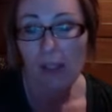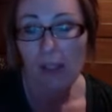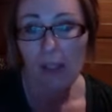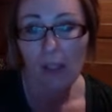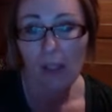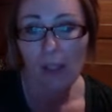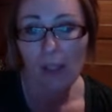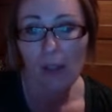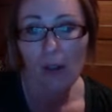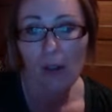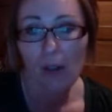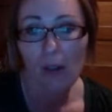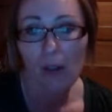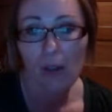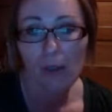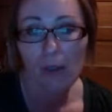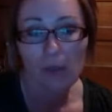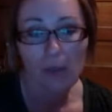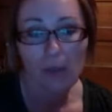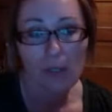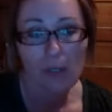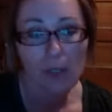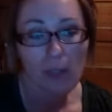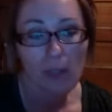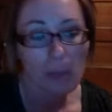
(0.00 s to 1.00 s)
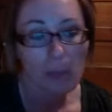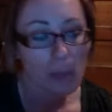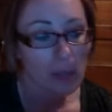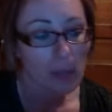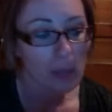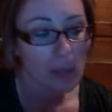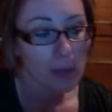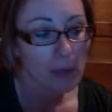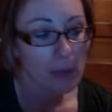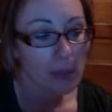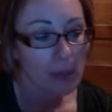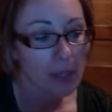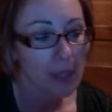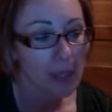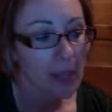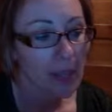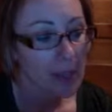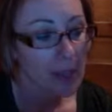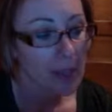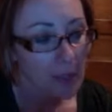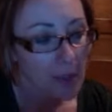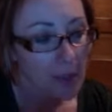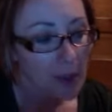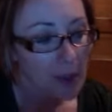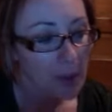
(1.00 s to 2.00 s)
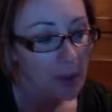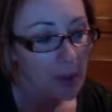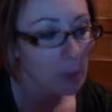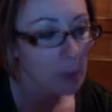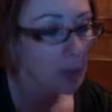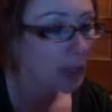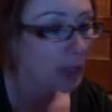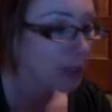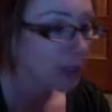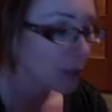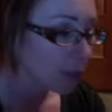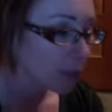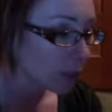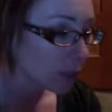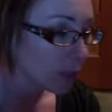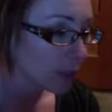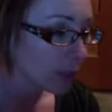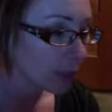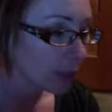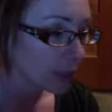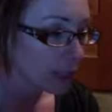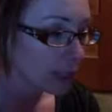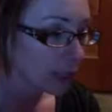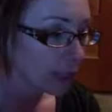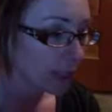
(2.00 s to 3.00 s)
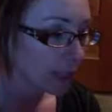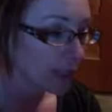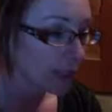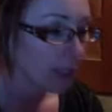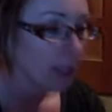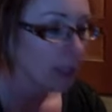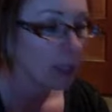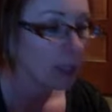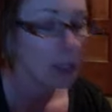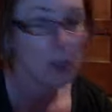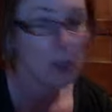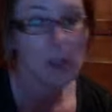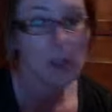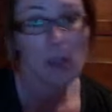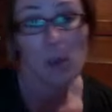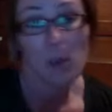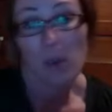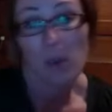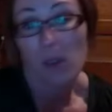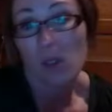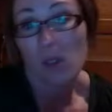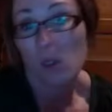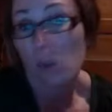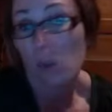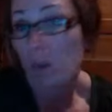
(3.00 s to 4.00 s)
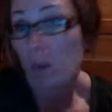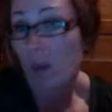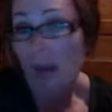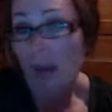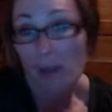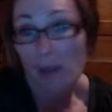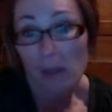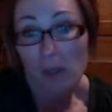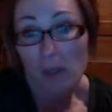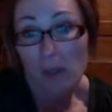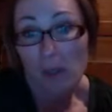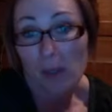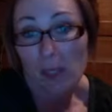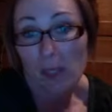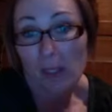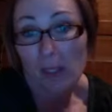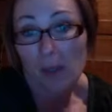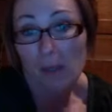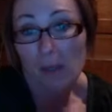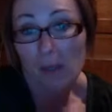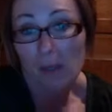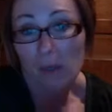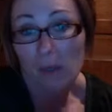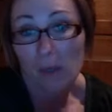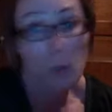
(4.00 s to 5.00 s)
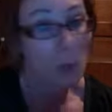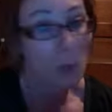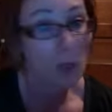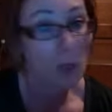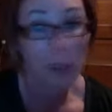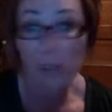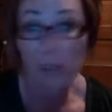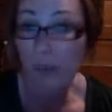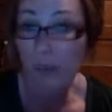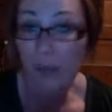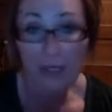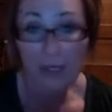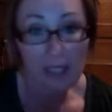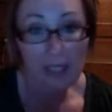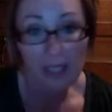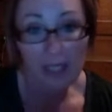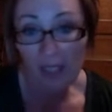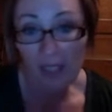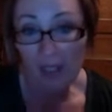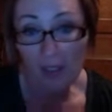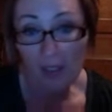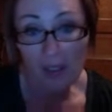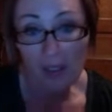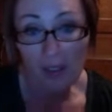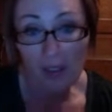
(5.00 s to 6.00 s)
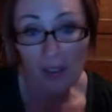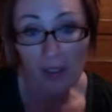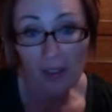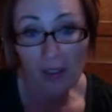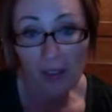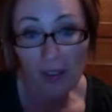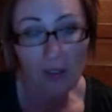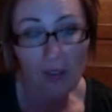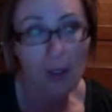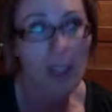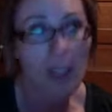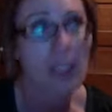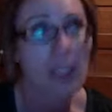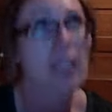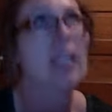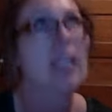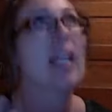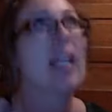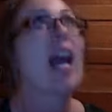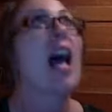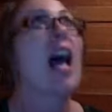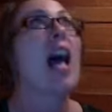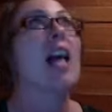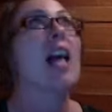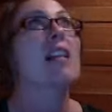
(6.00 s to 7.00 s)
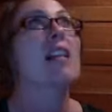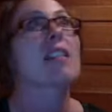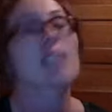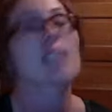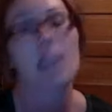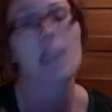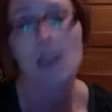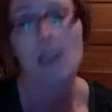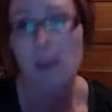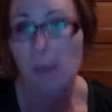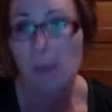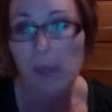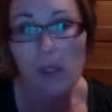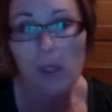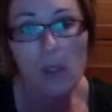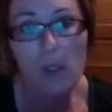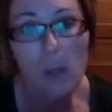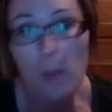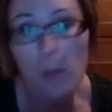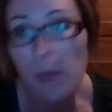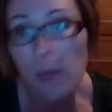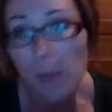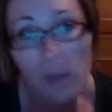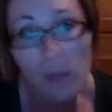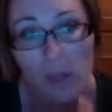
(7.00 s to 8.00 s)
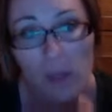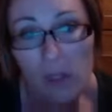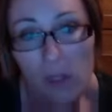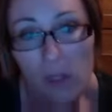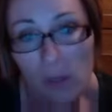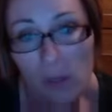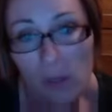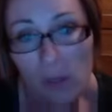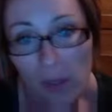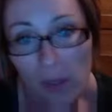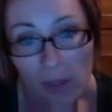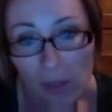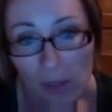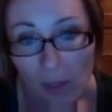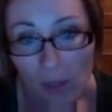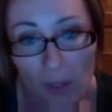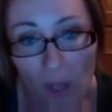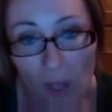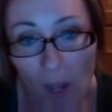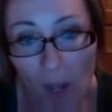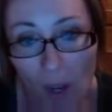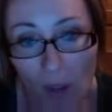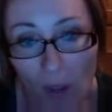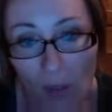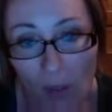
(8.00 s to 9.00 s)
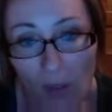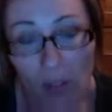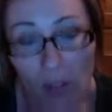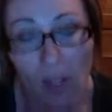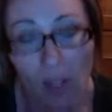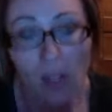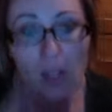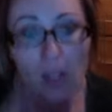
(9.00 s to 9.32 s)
You know, for someone who's like, I don't know, I'm kind of struggling. You say, well, this is what I'm doing. You want to do it together, and they're like, yes, because nobody wants to do things alone.